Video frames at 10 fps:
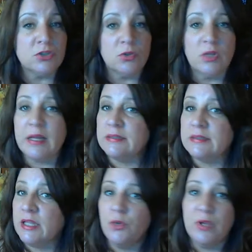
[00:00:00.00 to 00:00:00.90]
So like I
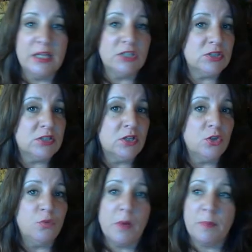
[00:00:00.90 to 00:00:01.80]
say, you can't just get a
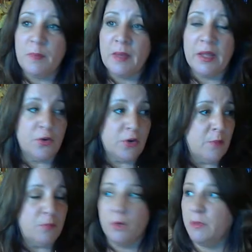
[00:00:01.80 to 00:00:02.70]
new puppy, buy a
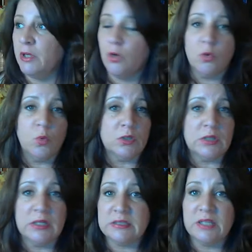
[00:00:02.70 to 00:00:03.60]
crate, put him in, go to work
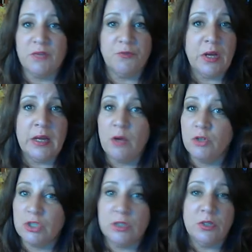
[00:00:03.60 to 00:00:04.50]
the next day for 8
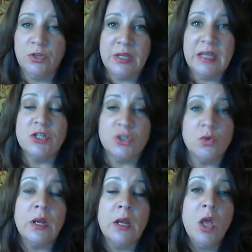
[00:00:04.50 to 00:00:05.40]
hours. You can't
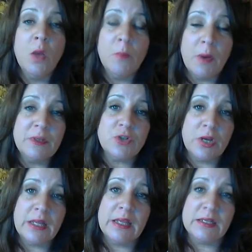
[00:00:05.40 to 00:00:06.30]
do it. Puppy
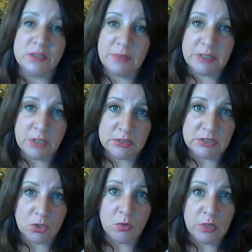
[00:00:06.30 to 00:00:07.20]
training has to be done
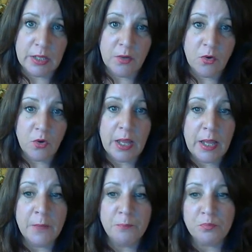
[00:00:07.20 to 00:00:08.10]
slowly,
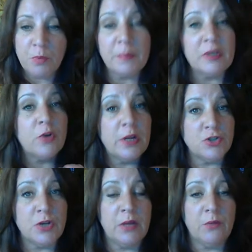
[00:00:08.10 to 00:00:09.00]
okay? Puppy crate
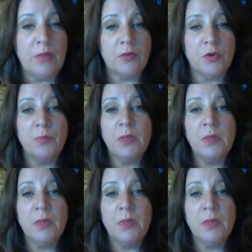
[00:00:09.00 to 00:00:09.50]
training, rather.